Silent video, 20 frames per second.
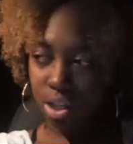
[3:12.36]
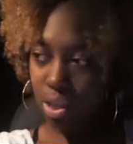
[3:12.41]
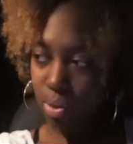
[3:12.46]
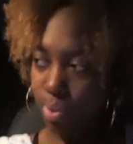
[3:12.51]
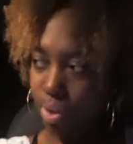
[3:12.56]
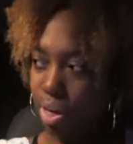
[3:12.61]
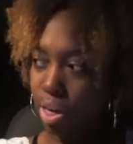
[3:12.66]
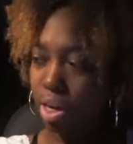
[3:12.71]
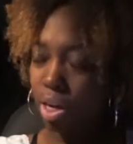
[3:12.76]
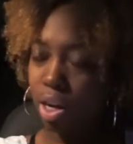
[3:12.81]
so
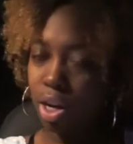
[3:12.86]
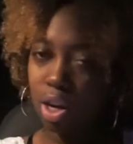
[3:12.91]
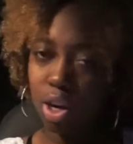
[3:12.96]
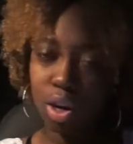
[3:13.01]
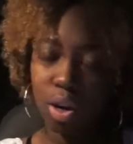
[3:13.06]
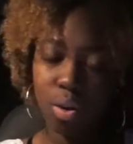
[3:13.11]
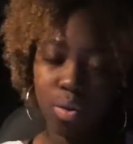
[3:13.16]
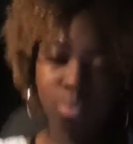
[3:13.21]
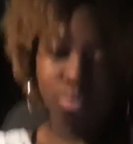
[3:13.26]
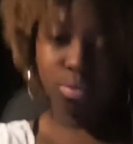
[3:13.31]
we can
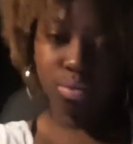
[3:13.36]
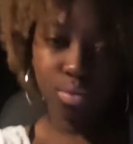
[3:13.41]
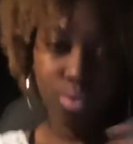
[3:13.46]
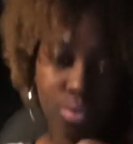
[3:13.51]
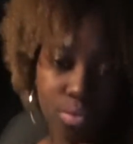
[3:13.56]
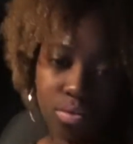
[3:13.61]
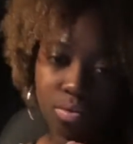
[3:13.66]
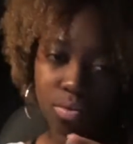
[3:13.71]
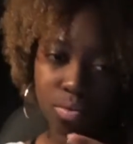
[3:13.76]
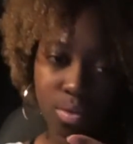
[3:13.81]
go
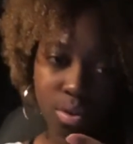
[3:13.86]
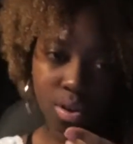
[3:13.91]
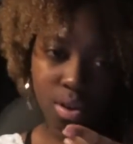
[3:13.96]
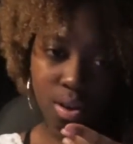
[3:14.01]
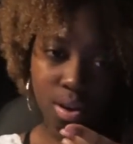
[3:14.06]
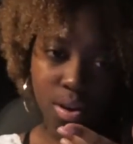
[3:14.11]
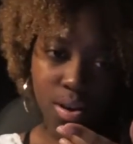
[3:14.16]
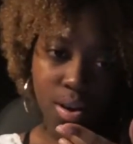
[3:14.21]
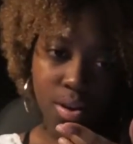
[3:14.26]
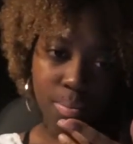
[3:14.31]
to
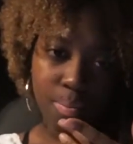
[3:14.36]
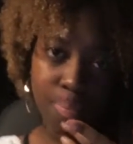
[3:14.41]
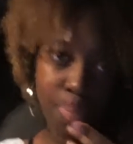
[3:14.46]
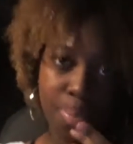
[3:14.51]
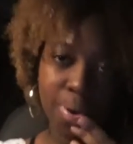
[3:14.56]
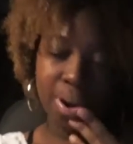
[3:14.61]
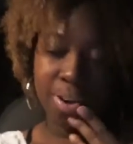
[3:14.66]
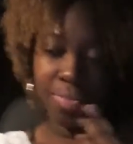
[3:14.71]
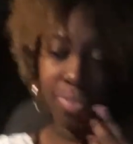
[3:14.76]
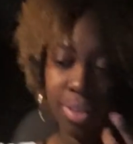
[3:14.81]

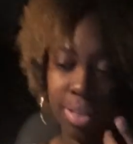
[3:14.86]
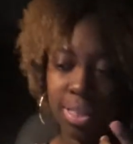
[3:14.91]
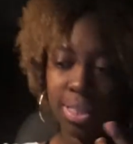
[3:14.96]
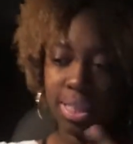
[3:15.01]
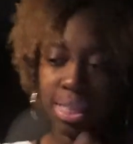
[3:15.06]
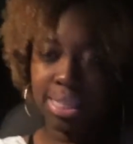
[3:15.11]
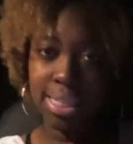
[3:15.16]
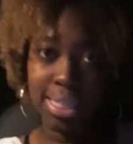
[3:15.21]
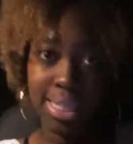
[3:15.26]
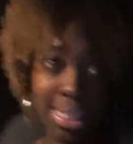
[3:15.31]

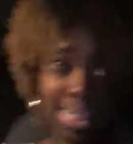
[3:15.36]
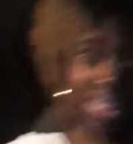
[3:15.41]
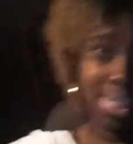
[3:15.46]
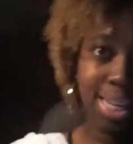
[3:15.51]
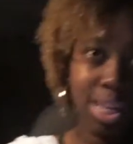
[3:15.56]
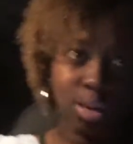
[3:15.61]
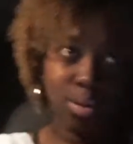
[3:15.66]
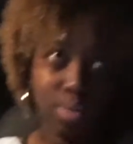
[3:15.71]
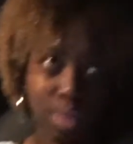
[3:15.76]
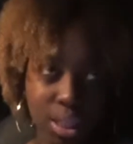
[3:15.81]
breakfast. It's
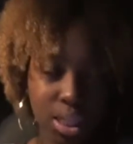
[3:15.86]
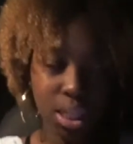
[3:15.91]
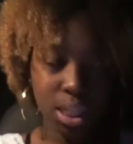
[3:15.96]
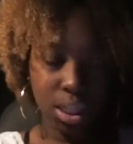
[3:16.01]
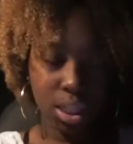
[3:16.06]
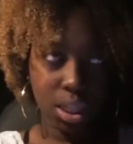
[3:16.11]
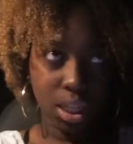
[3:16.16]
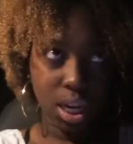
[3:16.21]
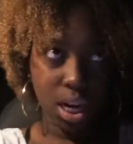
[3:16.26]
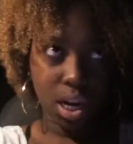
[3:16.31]

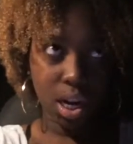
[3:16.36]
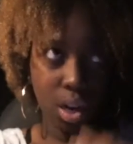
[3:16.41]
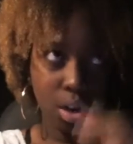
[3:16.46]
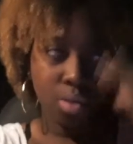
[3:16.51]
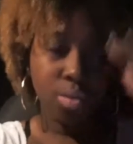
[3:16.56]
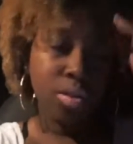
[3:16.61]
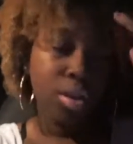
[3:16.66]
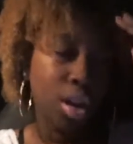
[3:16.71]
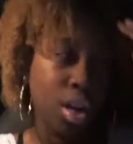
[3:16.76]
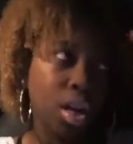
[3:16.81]
10:06 now.